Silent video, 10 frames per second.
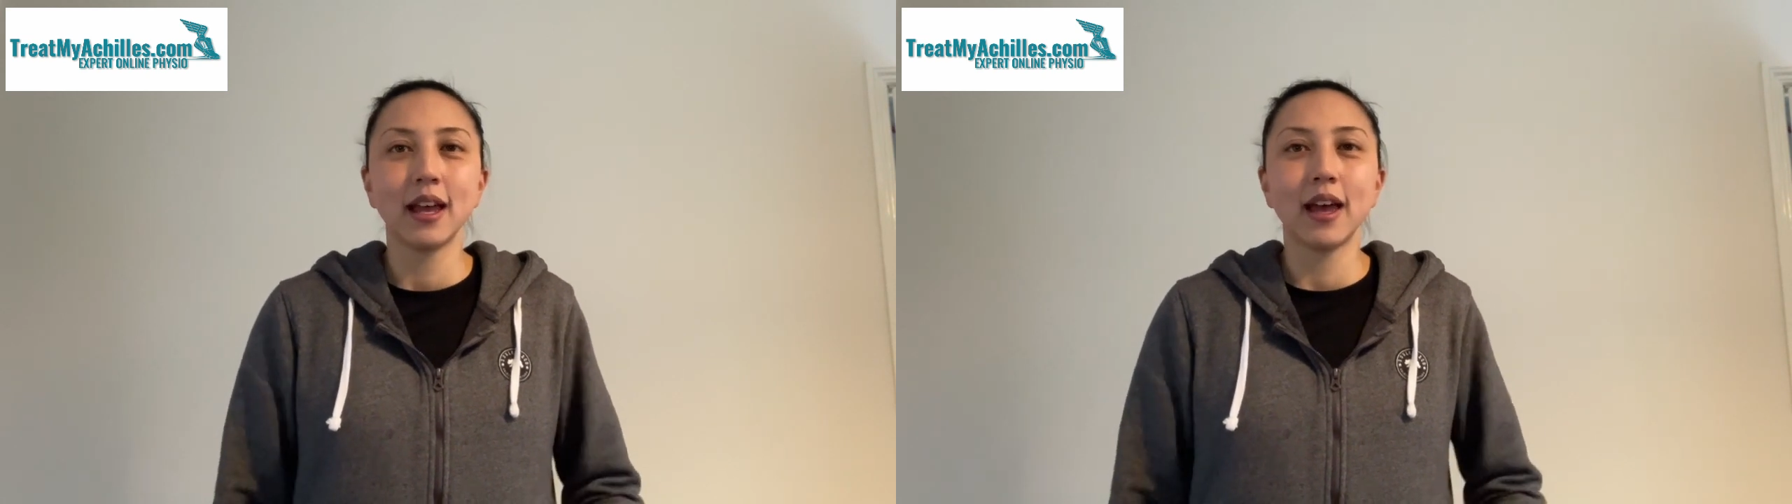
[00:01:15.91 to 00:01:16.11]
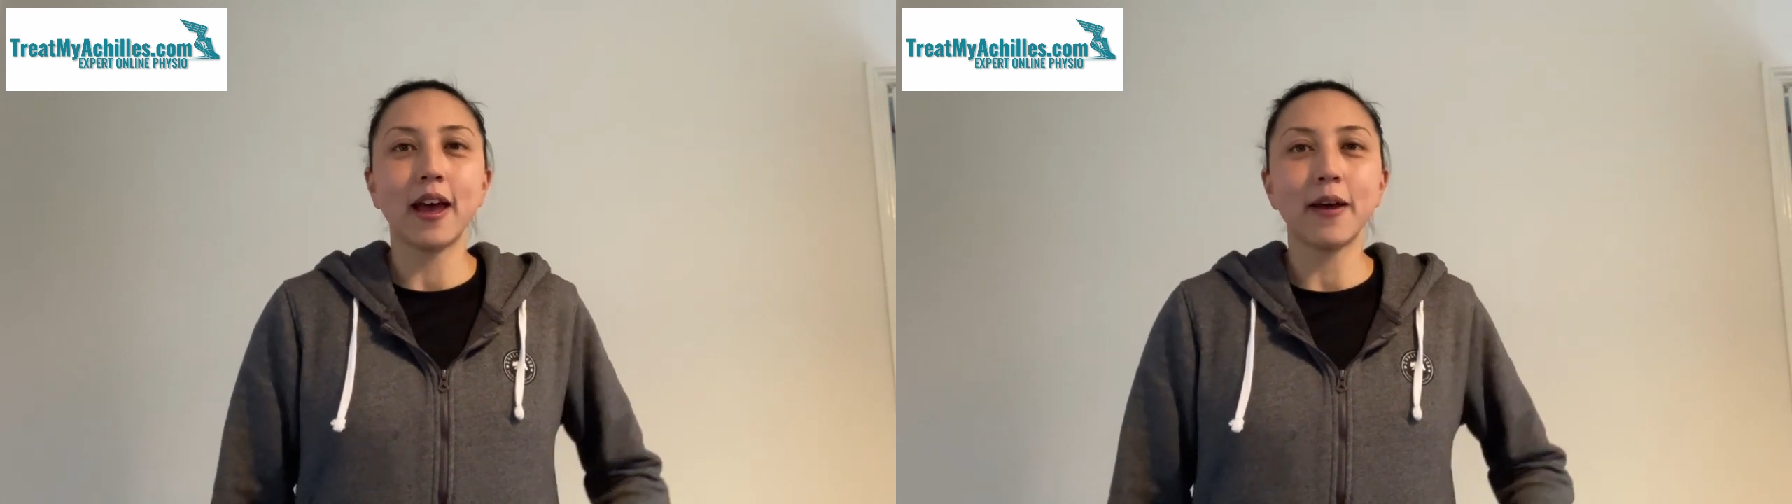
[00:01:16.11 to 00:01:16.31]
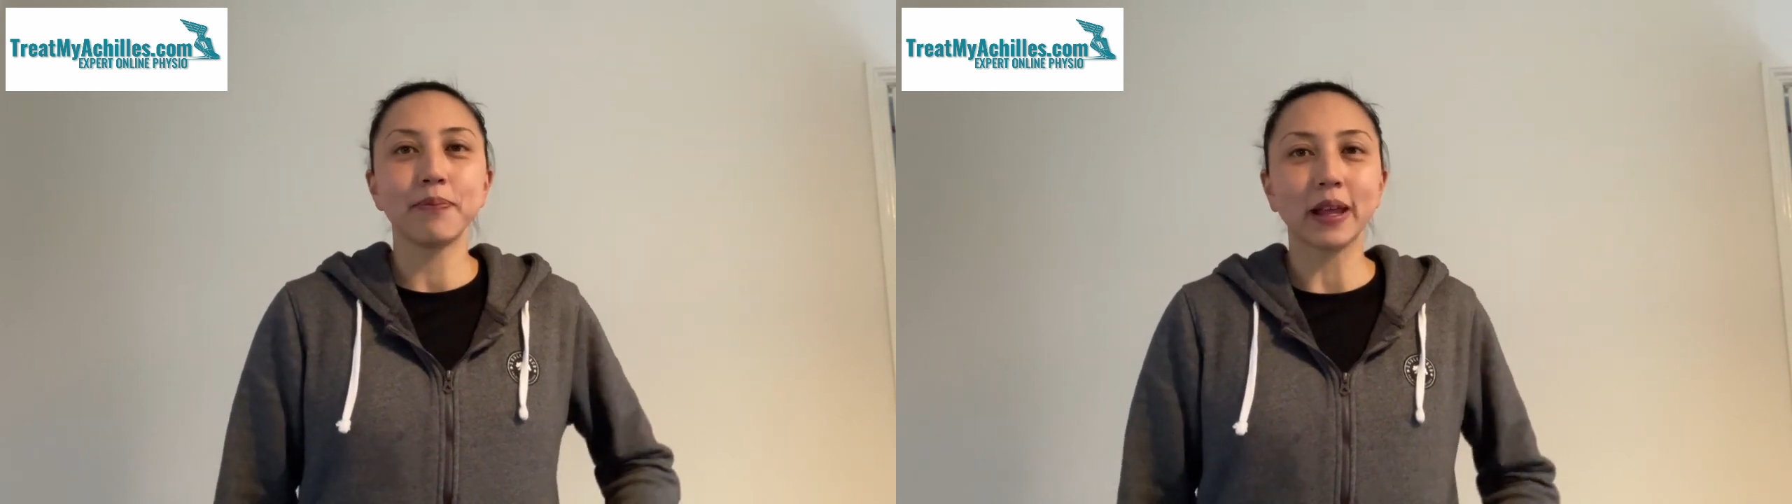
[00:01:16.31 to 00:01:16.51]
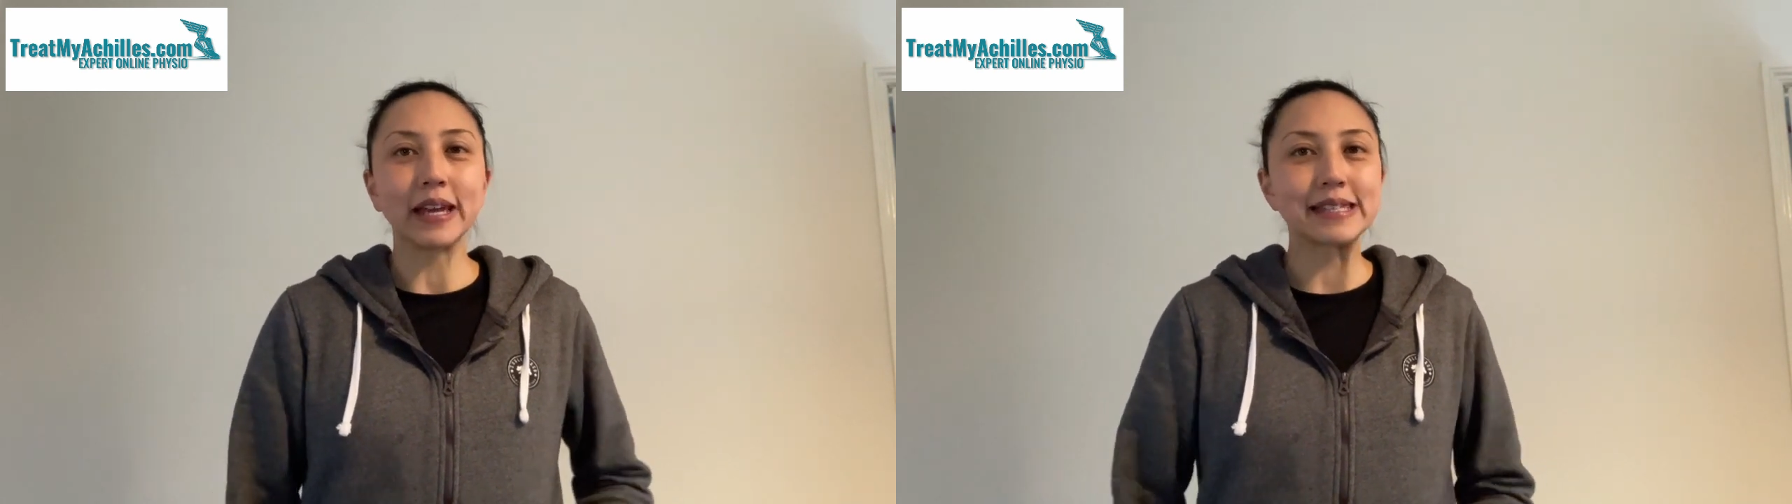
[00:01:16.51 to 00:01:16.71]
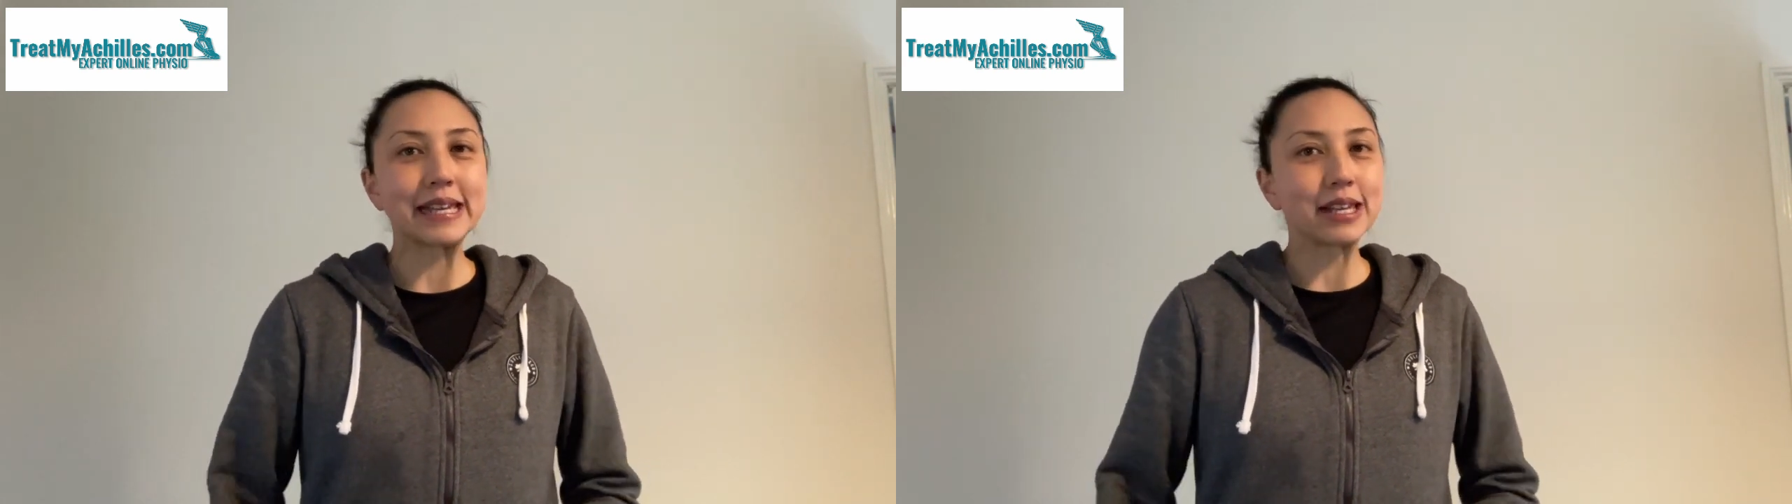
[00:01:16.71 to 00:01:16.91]

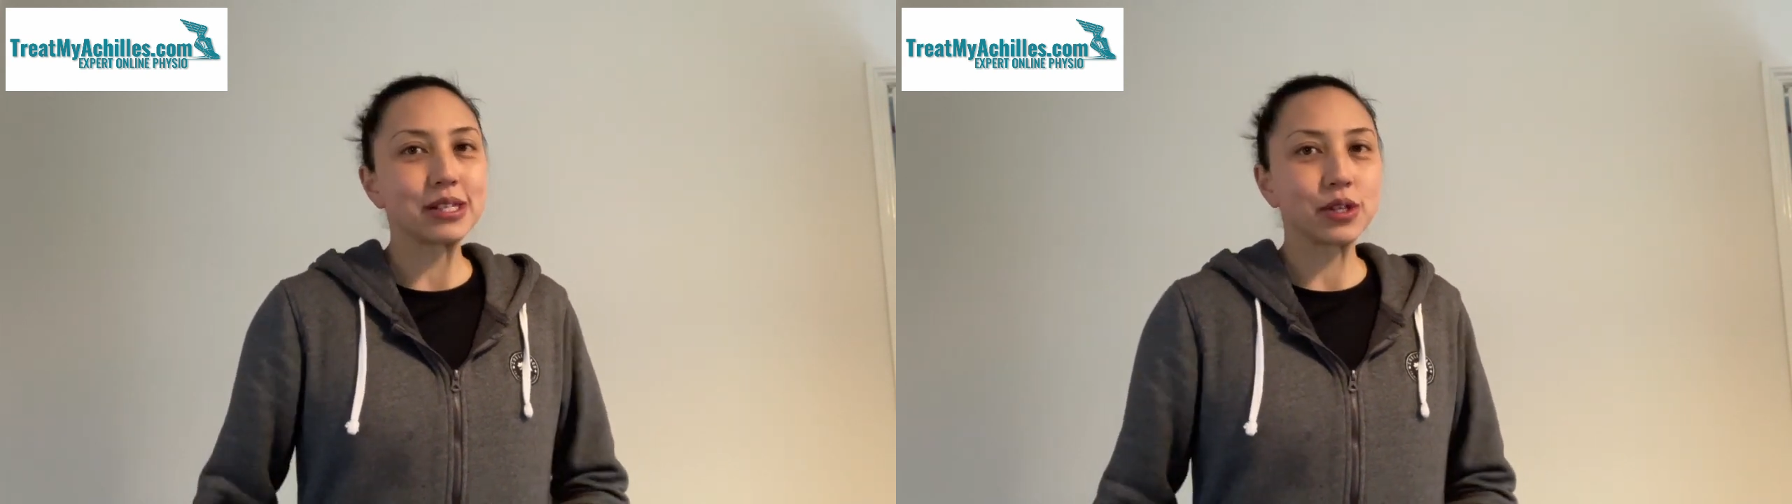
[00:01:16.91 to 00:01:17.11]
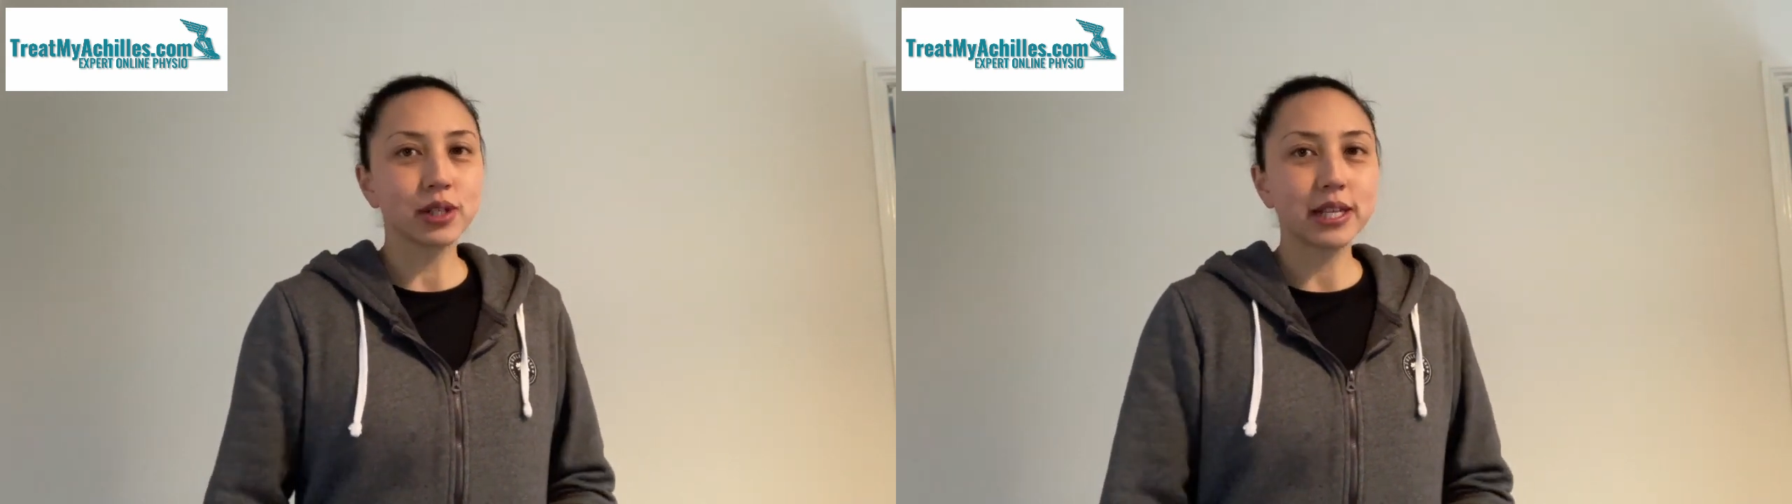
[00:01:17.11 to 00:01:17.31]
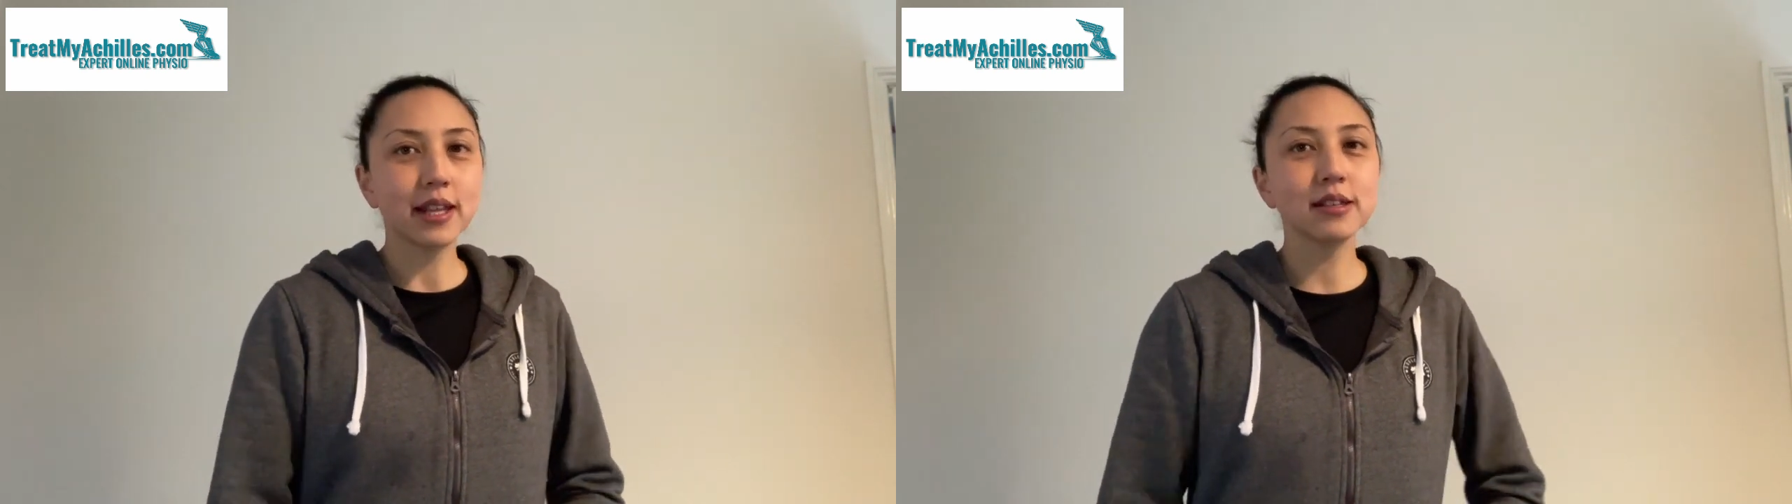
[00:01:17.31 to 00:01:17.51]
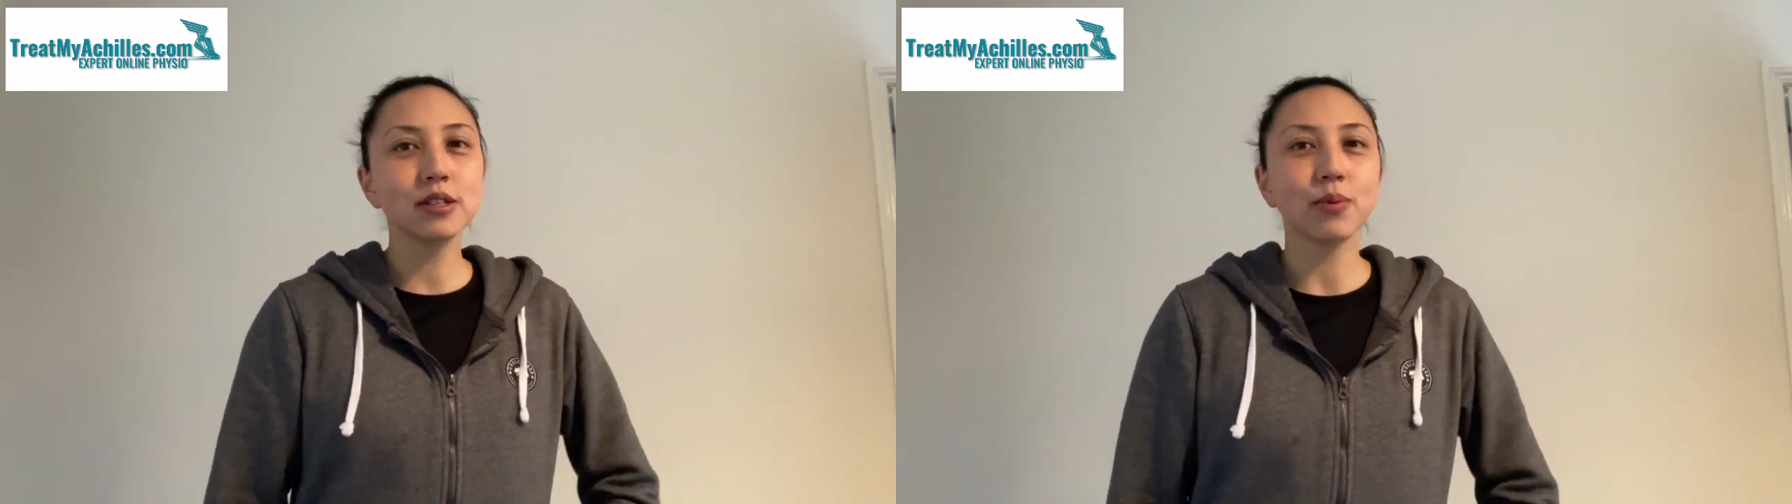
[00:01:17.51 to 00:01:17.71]
It's your tendon's